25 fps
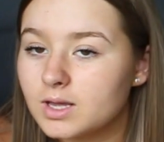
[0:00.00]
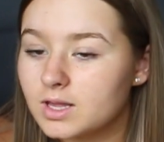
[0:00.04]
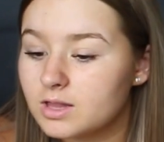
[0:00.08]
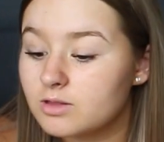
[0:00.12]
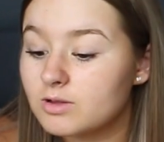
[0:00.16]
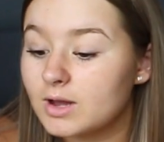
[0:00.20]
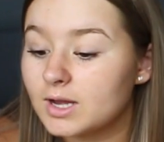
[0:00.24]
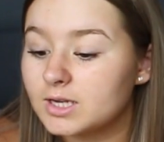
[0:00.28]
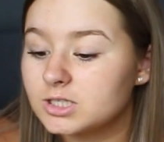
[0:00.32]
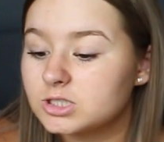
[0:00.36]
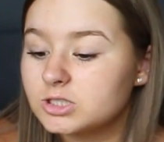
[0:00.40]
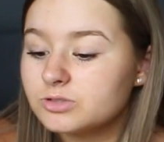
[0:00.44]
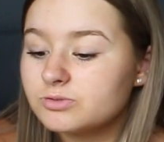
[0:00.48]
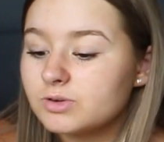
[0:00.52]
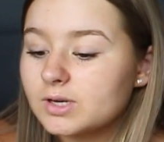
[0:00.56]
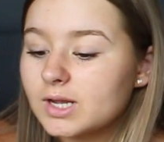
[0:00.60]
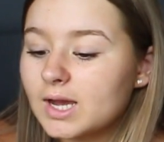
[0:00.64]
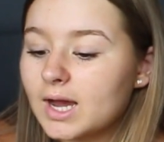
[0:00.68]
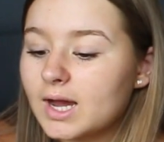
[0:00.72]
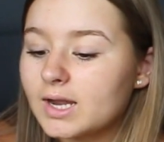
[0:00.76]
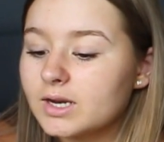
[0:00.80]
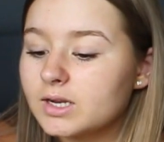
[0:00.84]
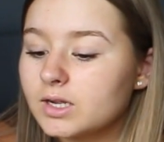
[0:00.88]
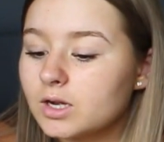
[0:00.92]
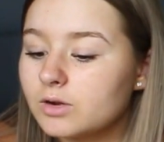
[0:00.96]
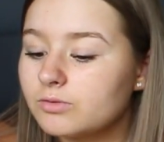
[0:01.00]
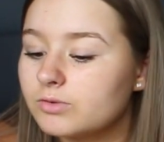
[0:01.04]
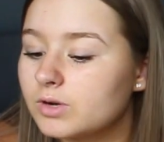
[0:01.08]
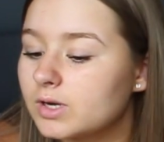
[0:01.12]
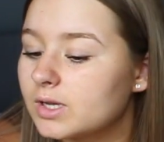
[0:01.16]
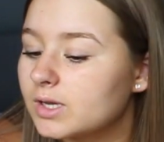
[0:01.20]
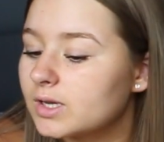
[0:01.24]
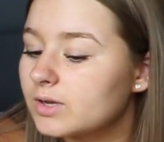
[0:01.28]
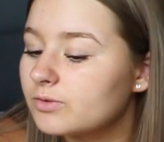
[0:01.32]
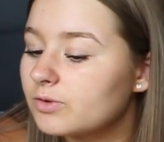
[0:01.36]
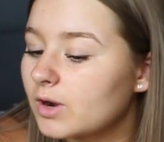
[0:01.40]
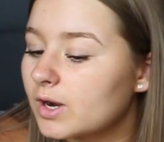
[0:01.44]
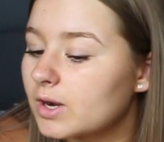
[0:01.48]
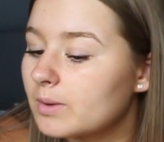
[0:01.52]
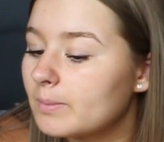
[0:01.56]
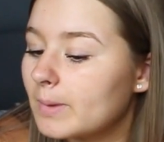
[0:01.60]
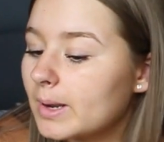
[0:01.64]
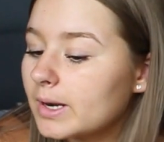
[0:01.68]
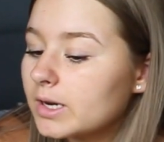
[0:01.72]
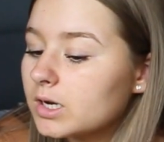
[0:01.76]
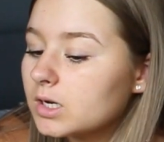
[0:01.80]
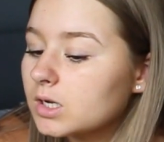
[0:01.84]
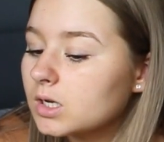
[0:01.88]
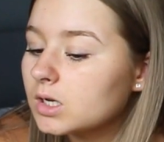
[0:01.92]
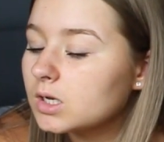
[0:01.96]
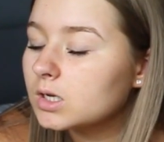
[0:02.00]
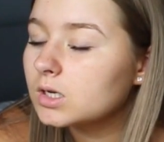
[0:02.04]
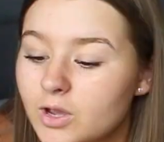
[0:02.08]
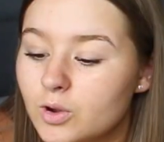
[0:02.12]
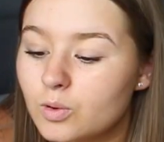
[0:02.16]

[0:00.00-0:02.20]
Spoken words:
It's actually really handy, I really recommend it.